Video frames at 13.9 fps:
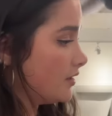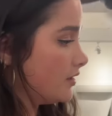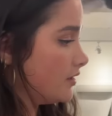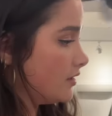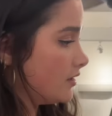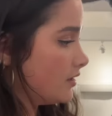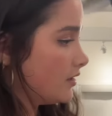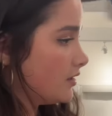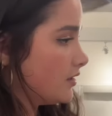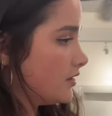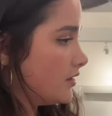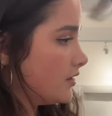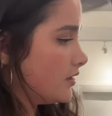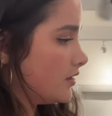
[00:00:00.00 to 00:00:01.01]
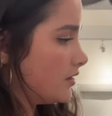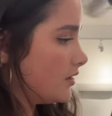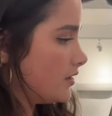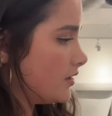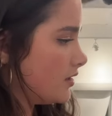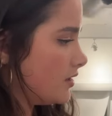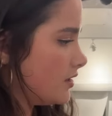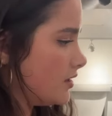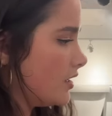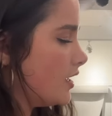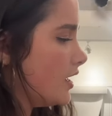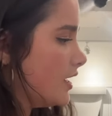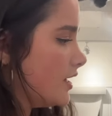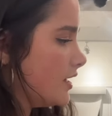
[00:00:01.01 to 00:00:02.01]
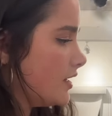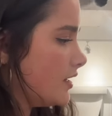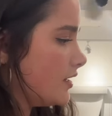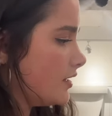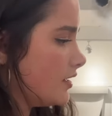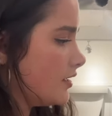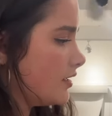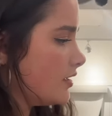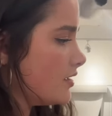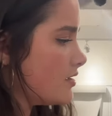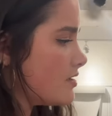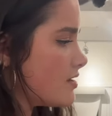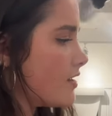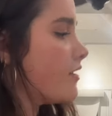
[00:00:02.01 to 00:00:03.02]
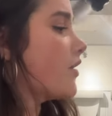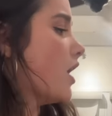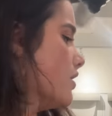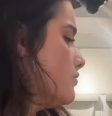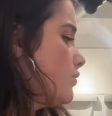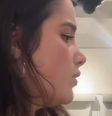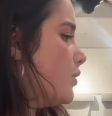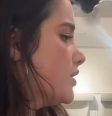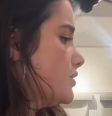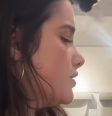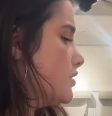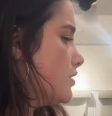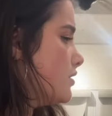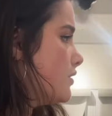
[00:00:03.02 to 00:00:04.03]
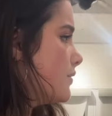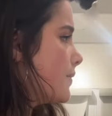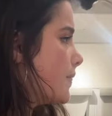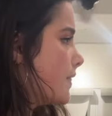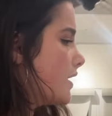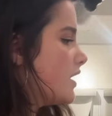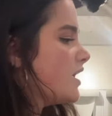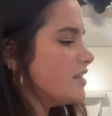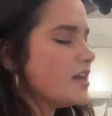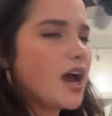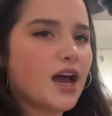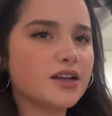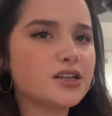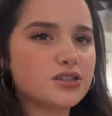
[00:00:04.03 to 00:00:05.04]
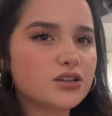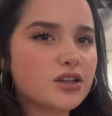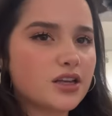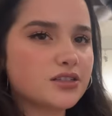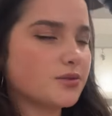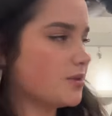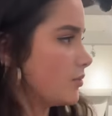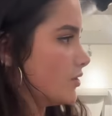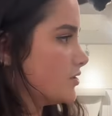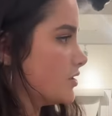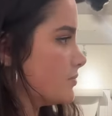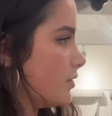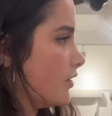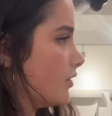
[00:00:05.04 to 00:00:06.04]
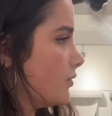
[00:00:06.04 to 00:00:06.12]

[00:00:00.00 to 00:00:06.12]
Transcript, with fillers: urban. The, none of this helps because this is Depop. Okay. Well, what? But it's probably Princess Polly. Yeah, it does look like something Princess Polly